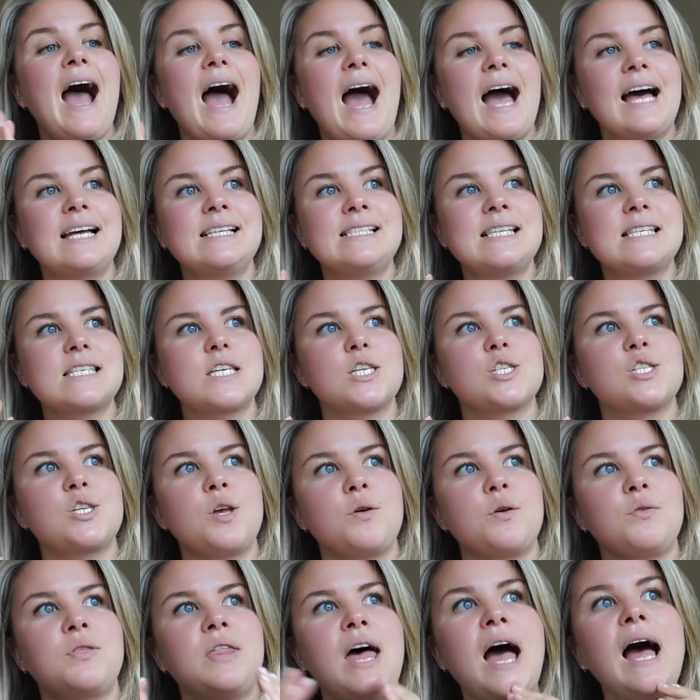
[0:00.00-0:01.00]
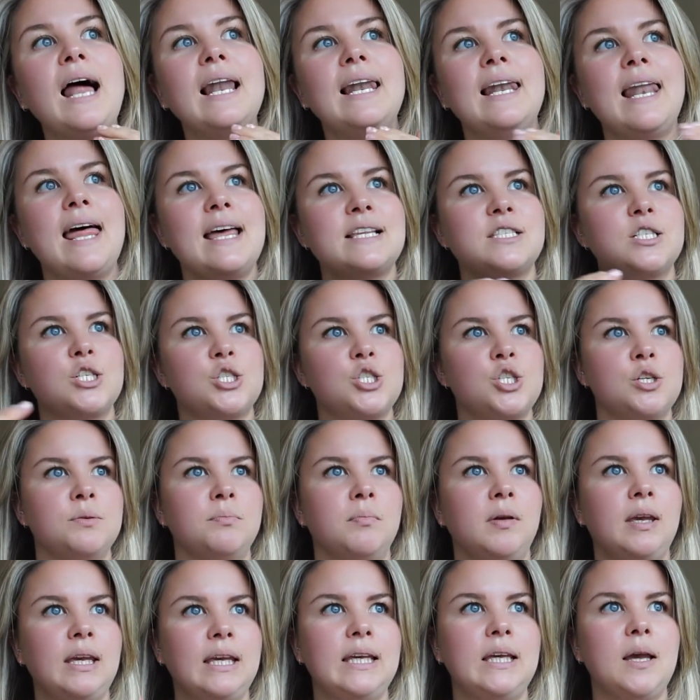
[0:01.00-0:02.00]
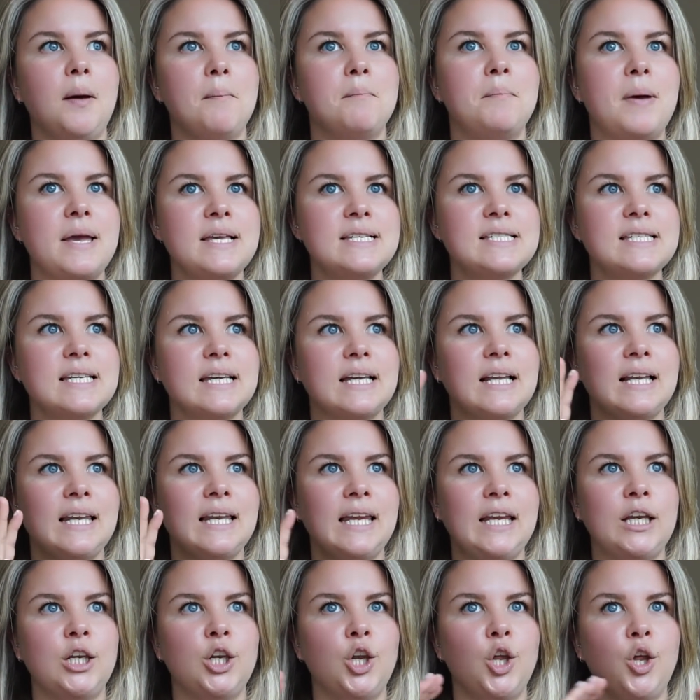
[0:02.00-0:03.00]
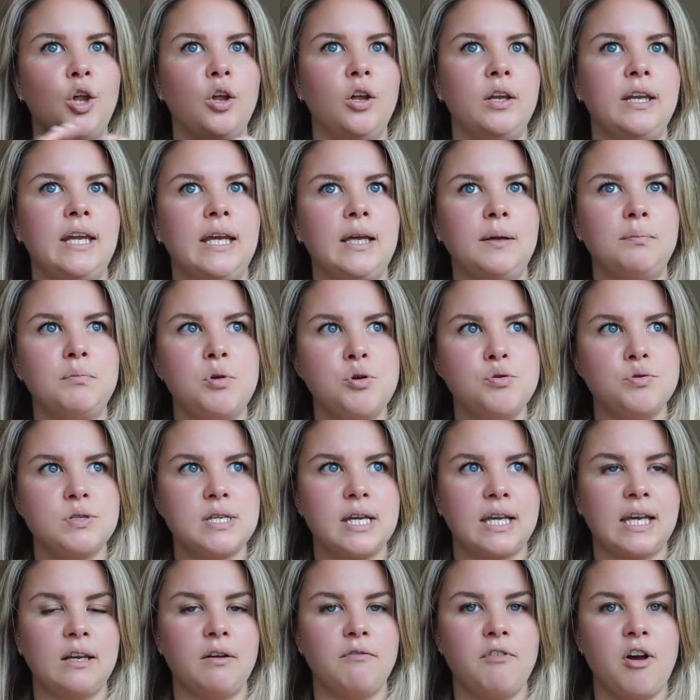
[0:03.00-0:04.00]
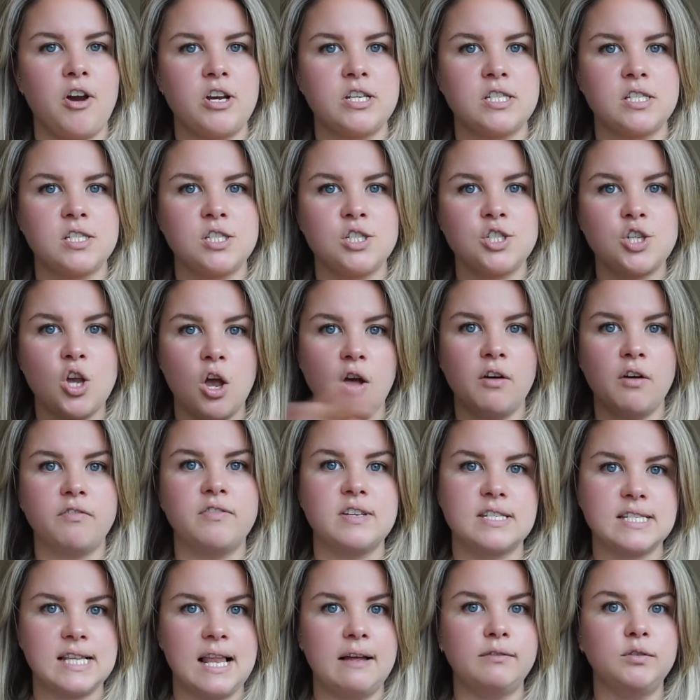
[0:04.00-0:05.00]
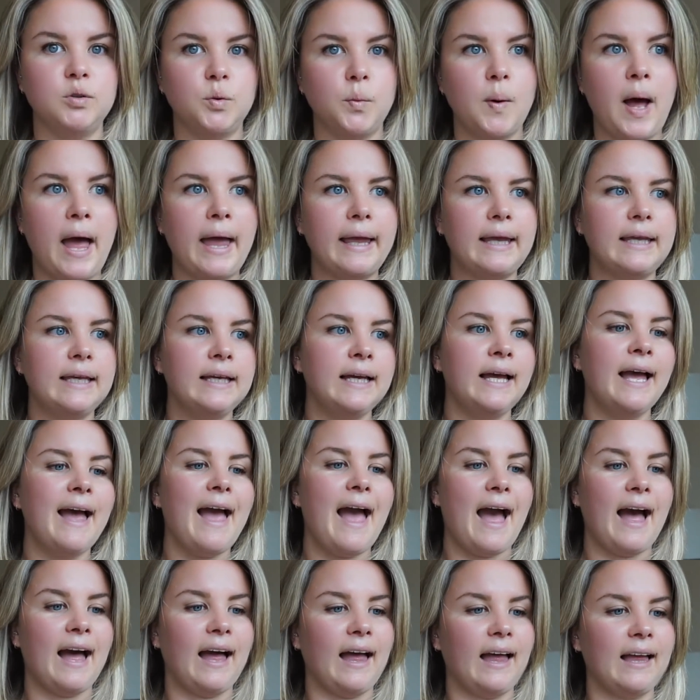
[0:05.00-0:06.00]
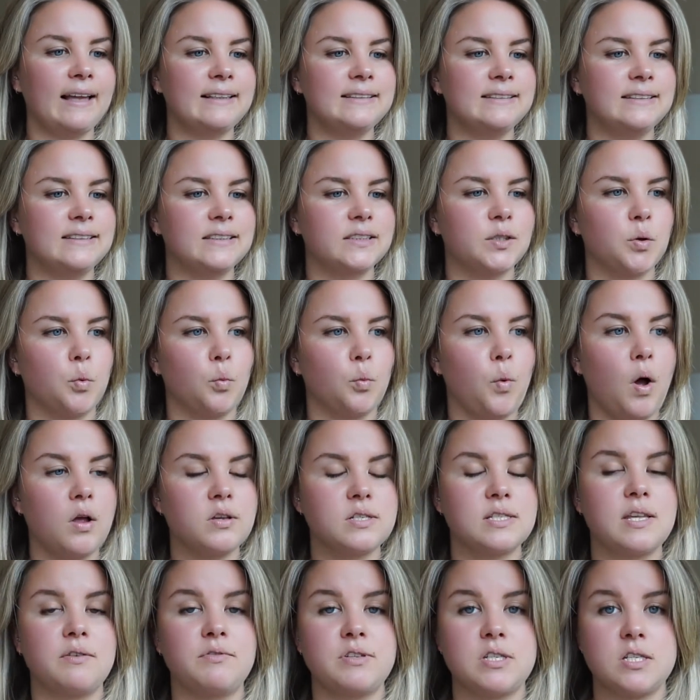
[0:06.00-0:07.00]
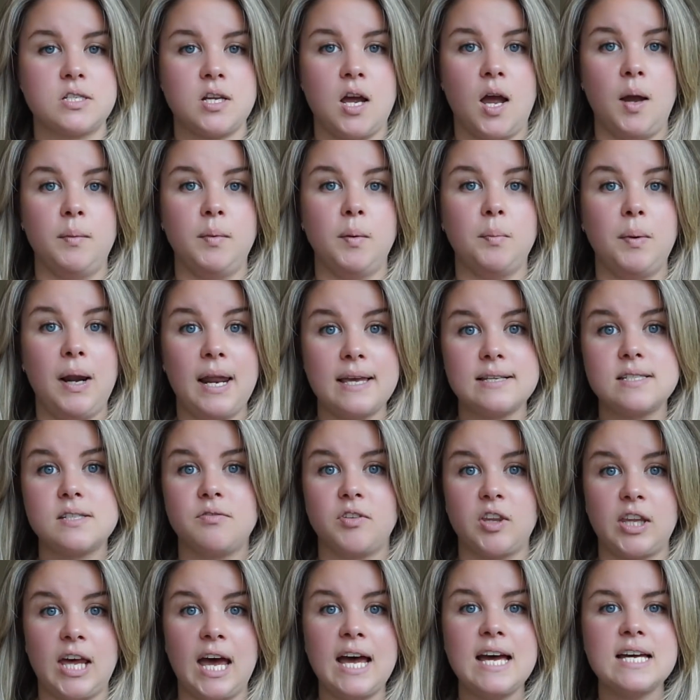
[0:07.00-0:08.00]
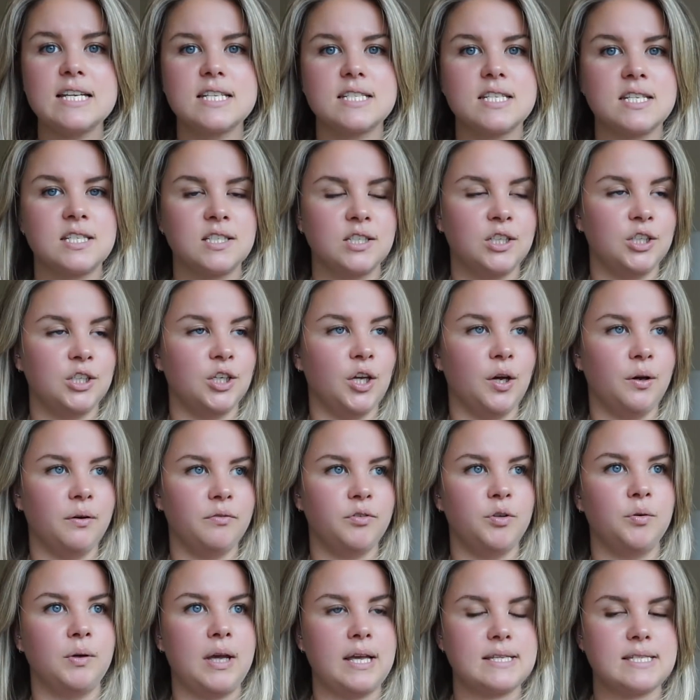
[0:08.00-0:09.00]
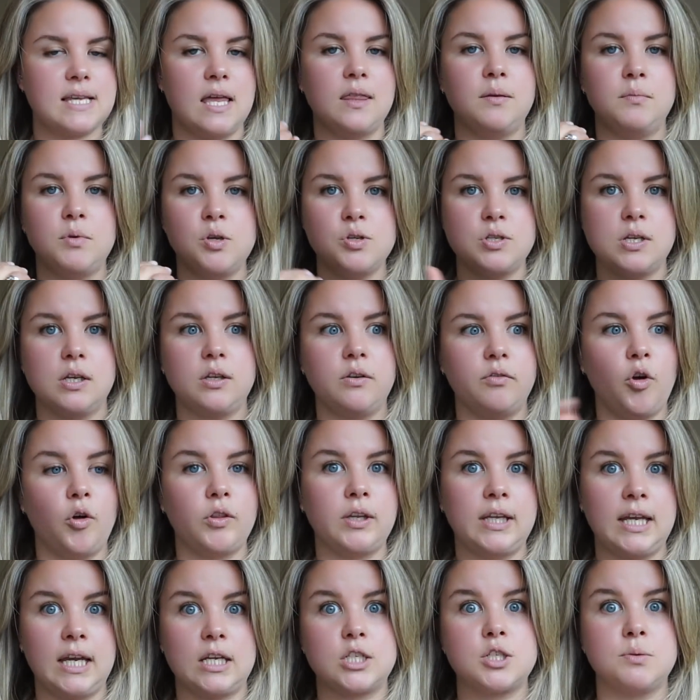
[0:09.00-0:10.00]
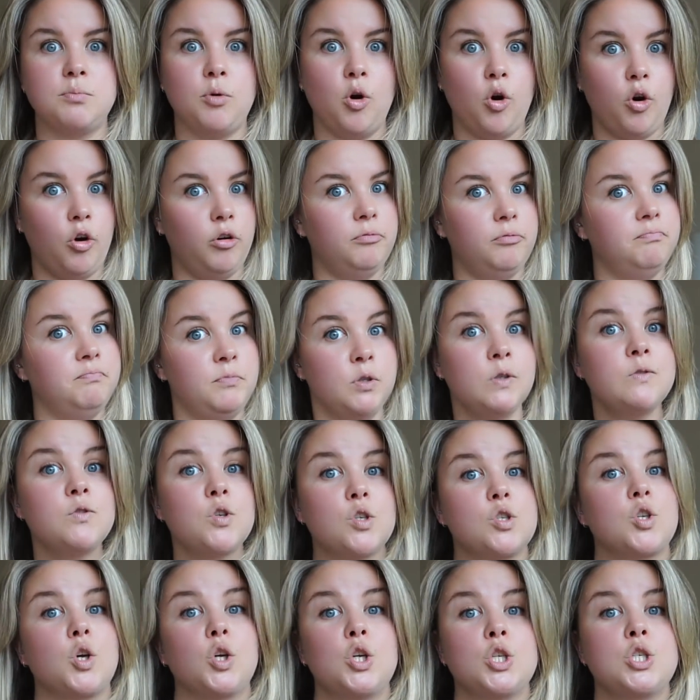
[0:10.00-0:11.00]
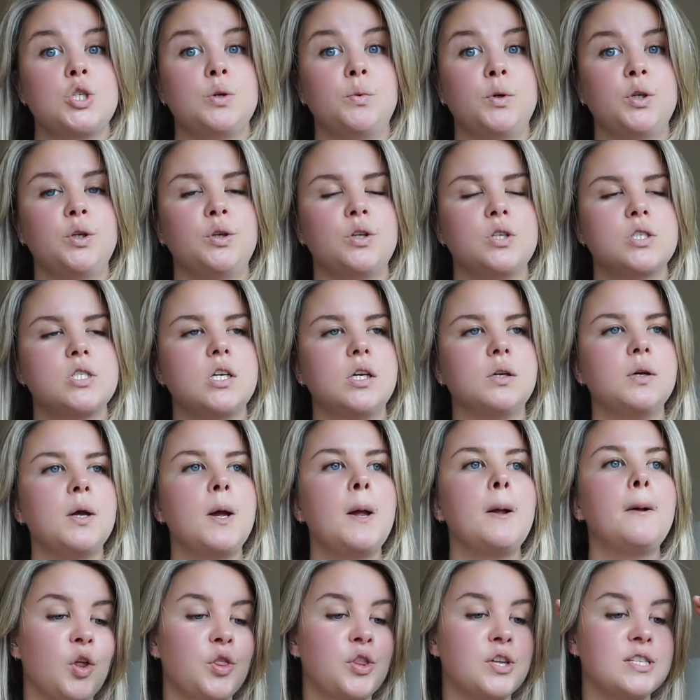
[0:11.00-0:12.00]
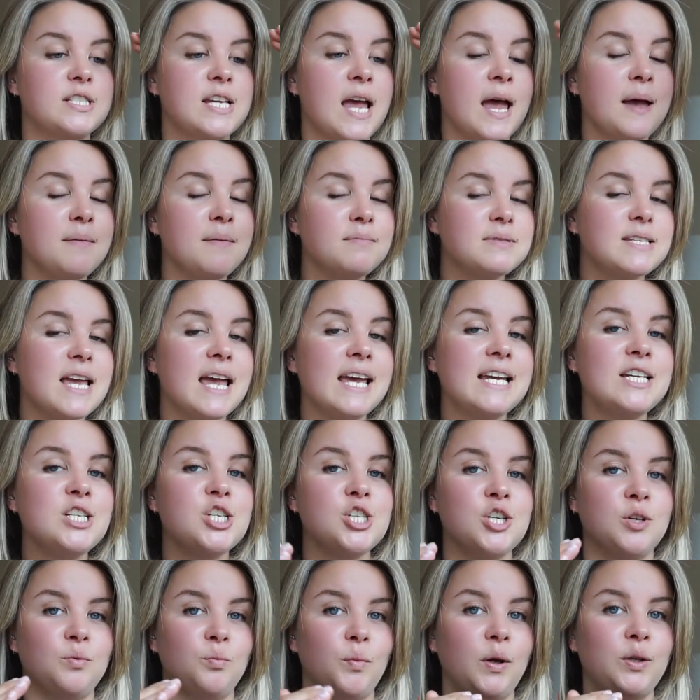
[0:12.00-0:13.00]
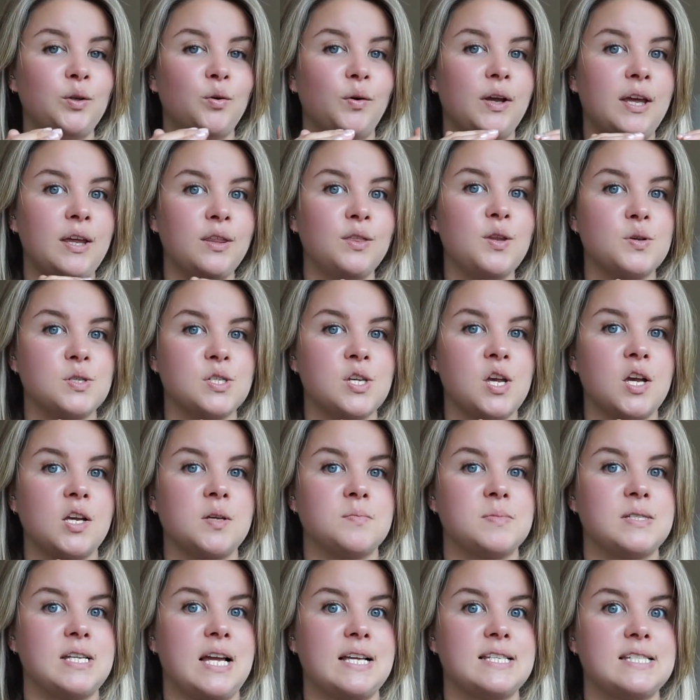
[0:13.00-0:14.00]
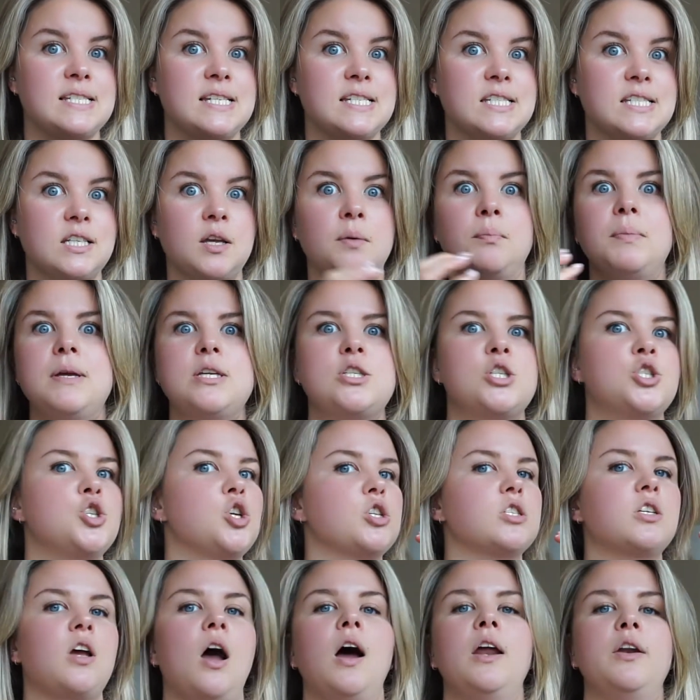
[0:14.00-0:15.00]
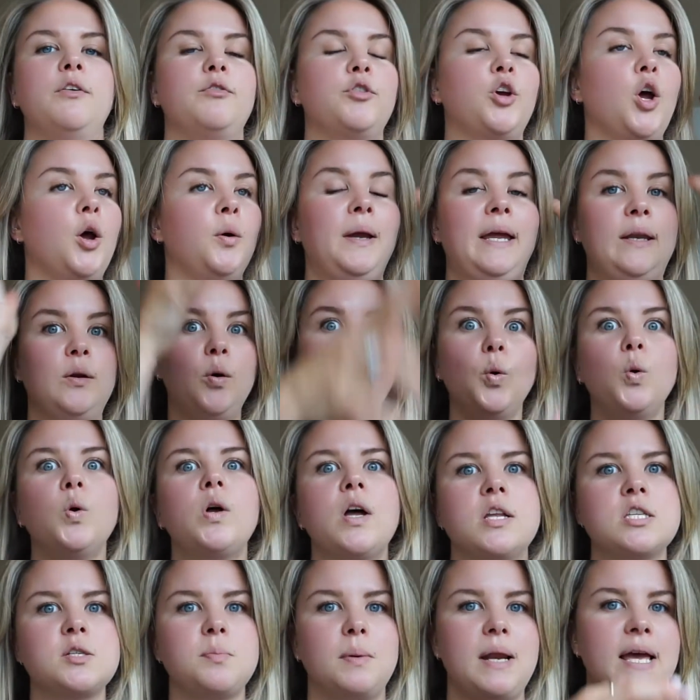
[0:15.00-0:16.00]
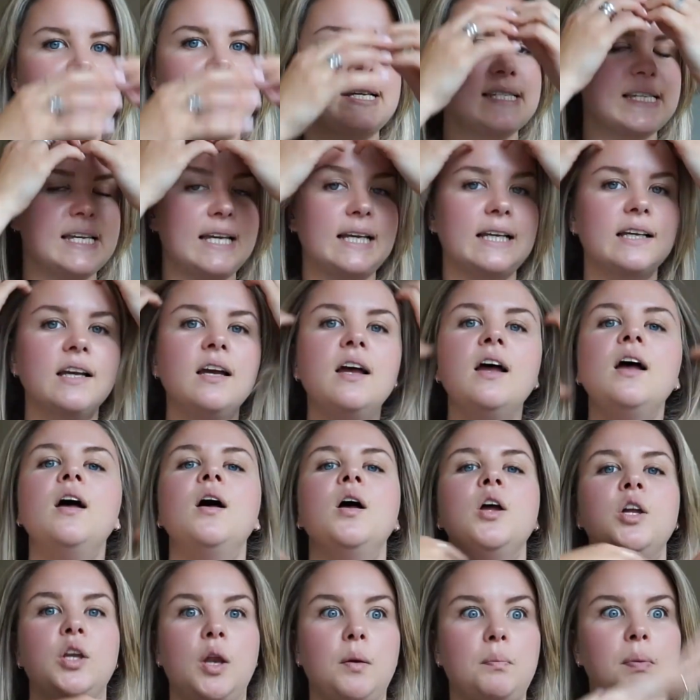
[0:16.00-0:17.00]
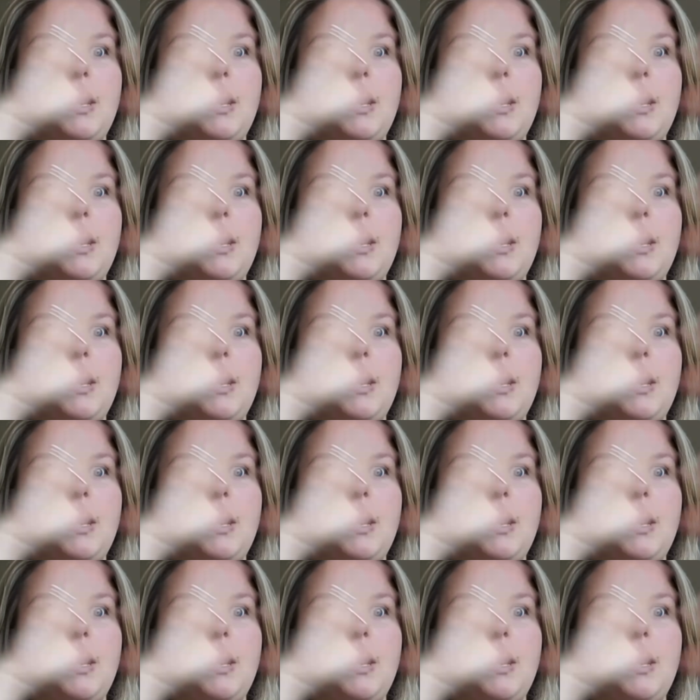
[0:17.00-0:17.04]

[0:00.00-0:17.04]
And so that led to me basically learning music in a very surface level way. And whilst there is a time and a place for that, you know, if you get sent music, you've got a gig tomorrow, you just got to do what you can do. The temptation when you're in those circumstances can be to just kind of go in all guns blazing, you know,